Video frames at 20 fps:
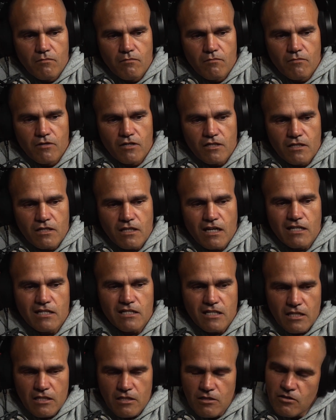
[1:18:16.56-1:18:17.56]
When they
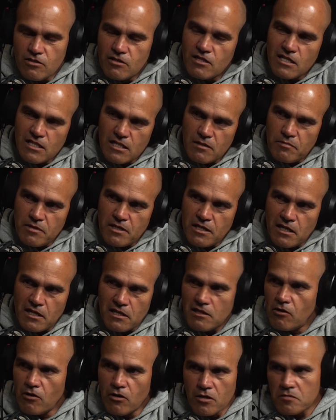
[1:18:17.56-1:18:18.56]
said you need to be at
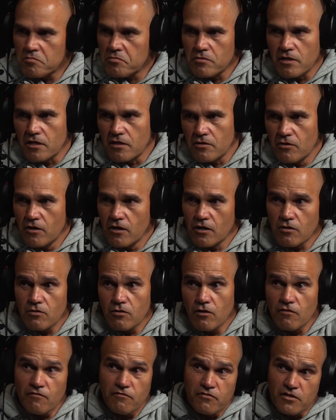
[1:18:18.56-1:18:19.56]
the hospital at 9
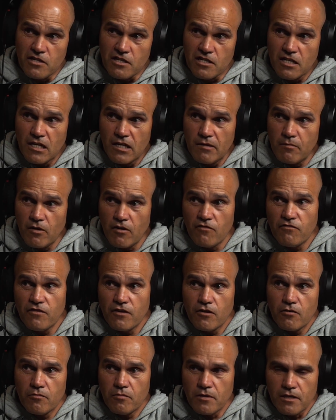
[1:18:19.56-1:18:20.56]
o'clock for your
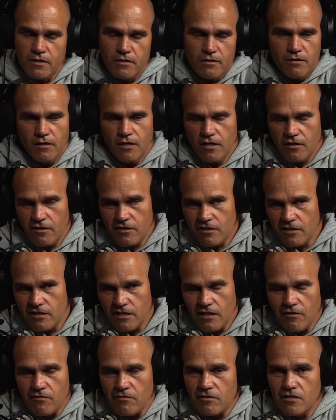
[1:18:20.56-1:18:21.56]
chemotherapy, and I can
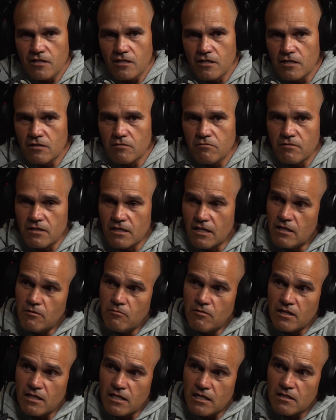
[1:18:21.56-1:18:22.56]
guarantee this with
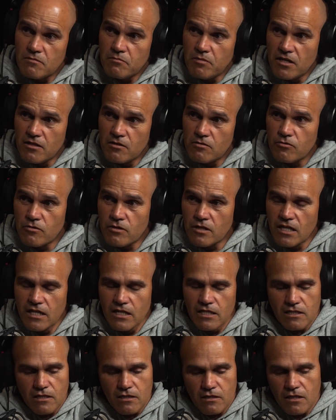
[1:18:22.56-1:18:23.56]
anyone that's been through
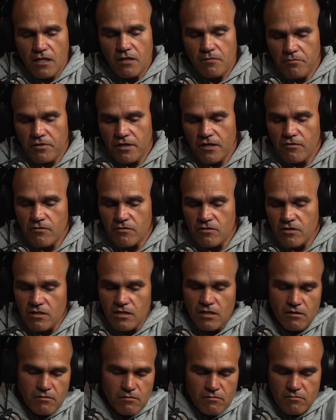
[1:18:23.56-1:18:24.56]
cancer, their parents,
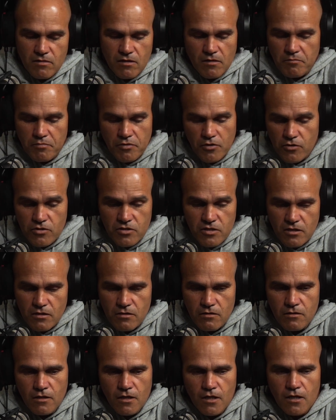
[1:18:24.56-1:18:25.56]
their
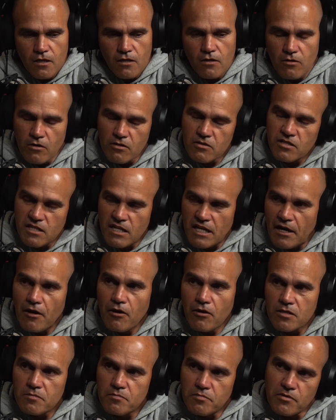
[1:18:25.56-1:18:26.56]
person got to that
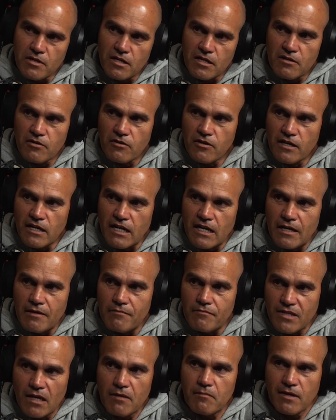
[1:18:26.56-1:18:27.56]
hospital at 9
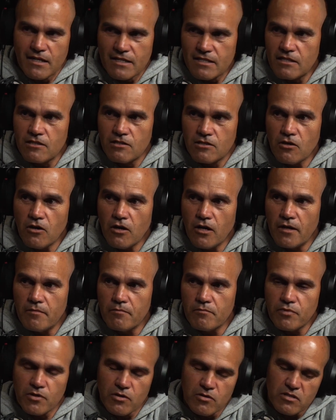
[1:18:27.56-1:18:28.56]
a.m. They made the time
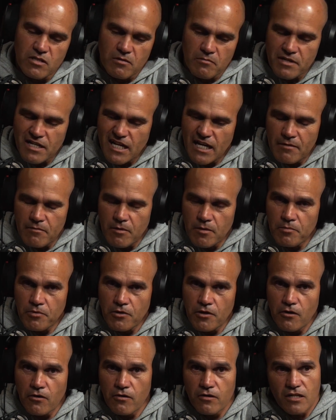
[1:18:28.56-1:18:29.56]
because it became a
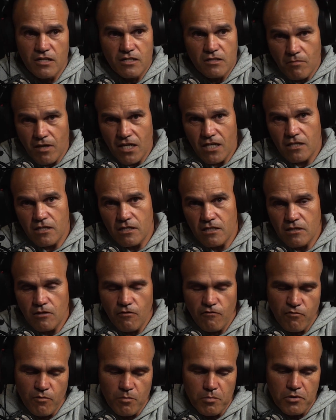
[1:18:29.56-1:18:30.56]
priority. So make
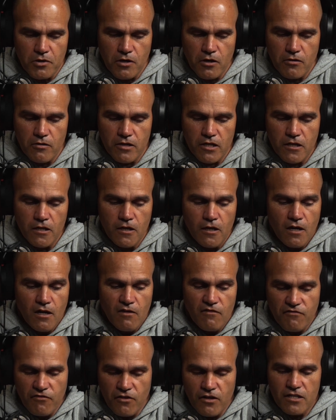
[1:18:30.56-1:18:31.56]
yourself a priority,
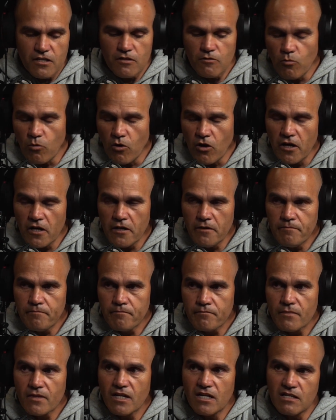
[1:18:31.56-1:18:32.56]
find your why,
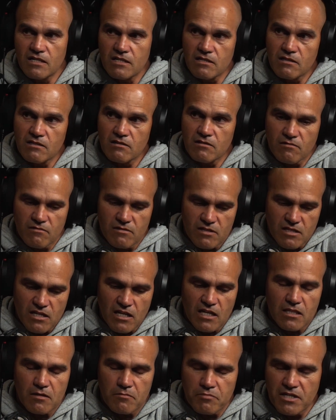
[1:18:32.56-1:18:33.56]
and
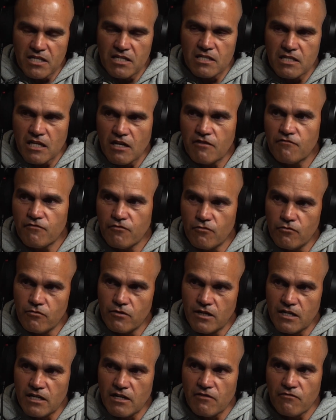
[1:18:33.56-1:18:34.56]
start to be intentful
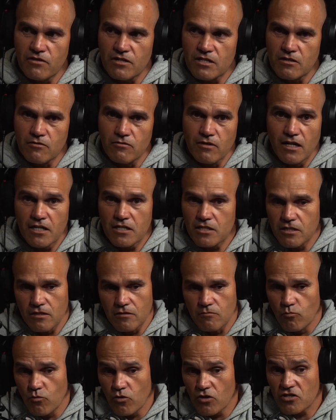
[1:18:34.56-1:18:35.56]
around every single action,
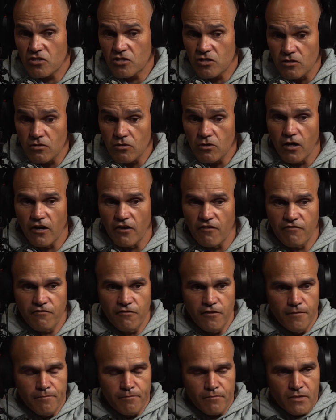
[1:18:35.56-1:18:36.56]
and watch your life
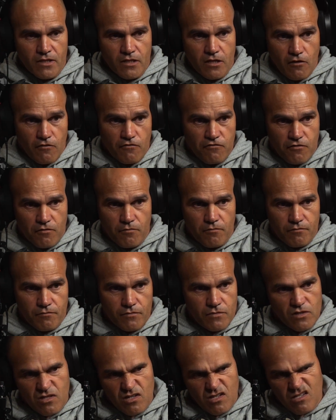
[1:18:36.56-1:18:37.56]
go
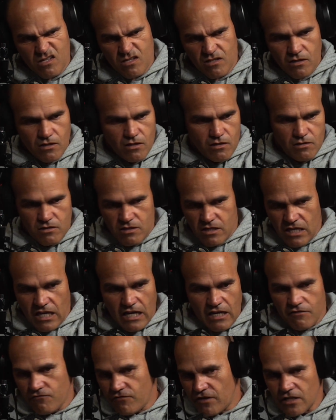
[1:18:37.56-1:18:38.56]
from just that
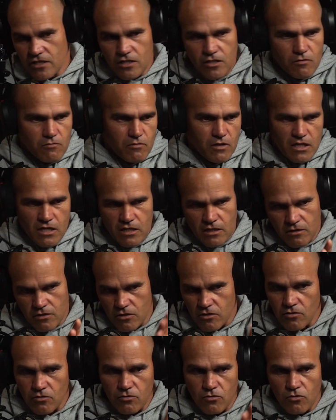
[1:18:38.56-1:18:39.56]
adventure where
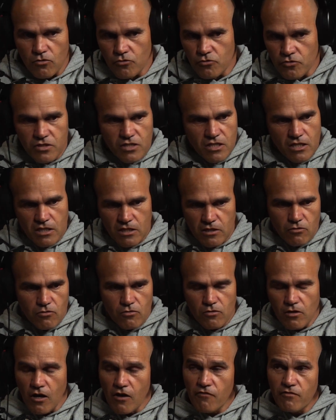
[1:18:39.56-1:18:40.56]
you're loose and you're
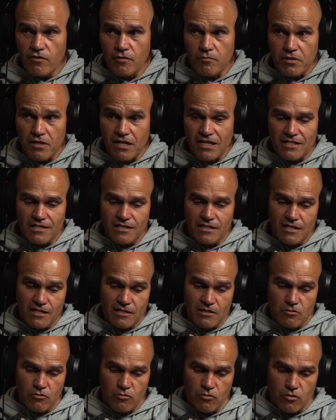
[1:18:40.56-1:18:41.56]
all over the place
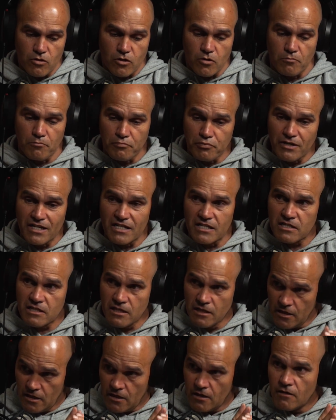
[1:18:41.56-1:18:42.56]
into a compressed
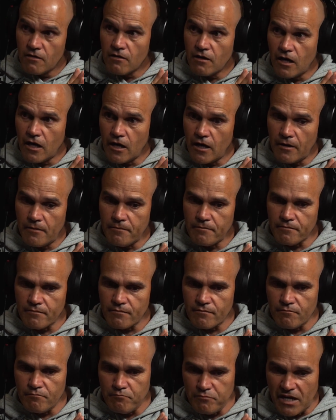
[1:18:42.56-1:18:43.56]

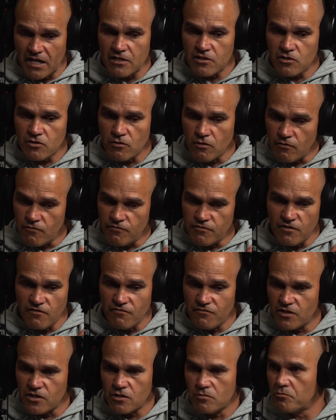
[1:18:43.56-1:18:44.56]
bunch of your
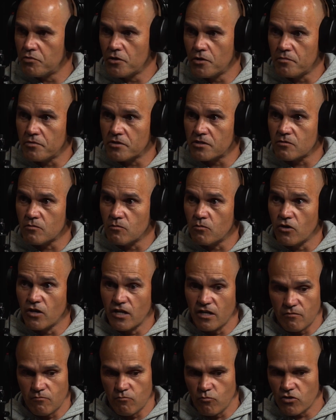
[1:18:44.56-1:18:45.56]
vision, purpose, and why,
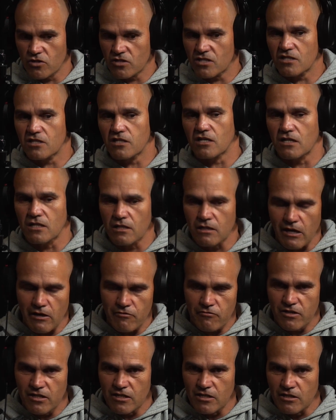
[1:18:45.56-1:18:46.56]
and what's the
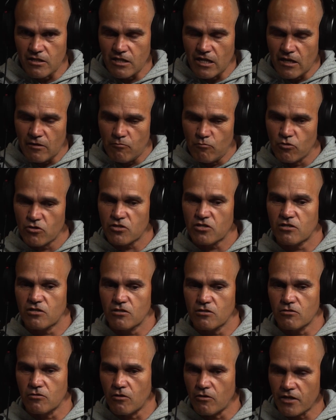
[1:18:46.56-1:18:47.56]
clarity you gain, what's the
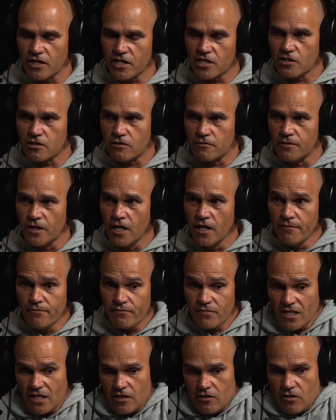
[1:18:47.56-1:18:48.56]
direction
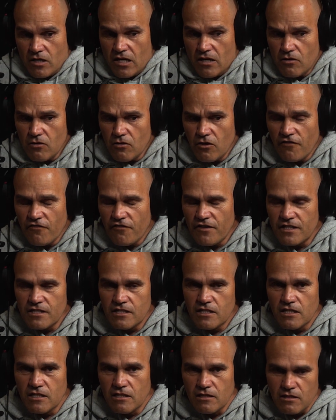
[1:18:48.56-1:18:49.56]
that your life
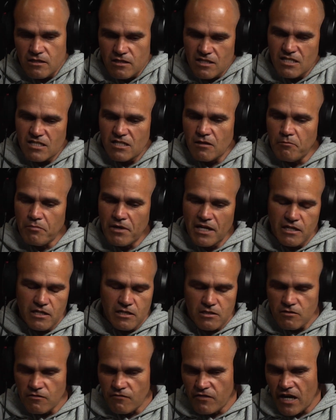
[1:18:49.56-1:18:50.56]
heads in, this
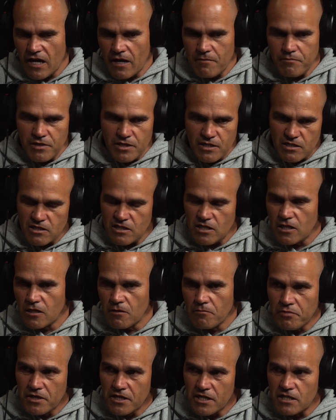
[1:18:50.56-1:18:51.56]
abundance of happiness, inner
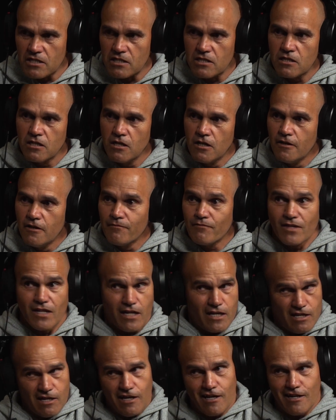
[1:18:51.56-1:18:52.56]
peace,
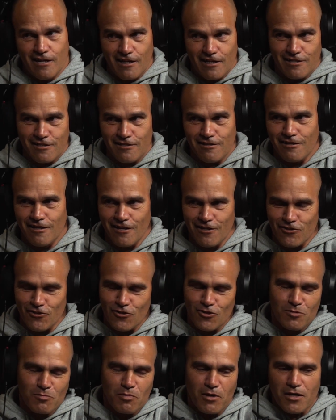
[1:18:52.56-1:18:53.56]
and as you
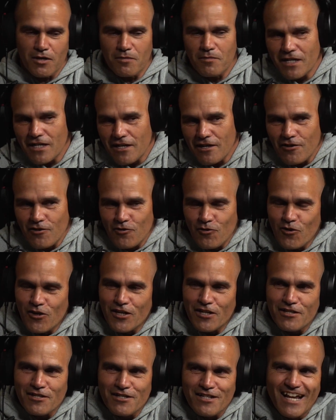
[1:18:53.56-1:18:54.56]
spoke about,
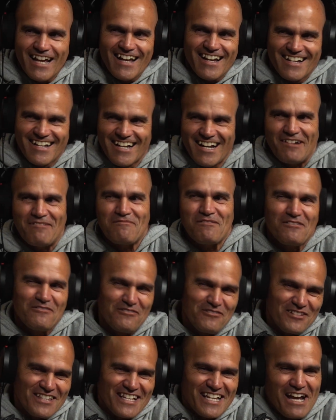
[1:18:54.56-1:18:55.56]
annoyance coming
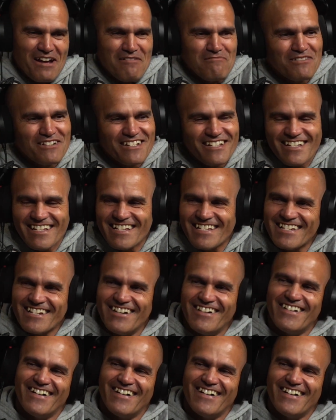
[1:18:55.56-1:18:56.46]
through the camera to yourself.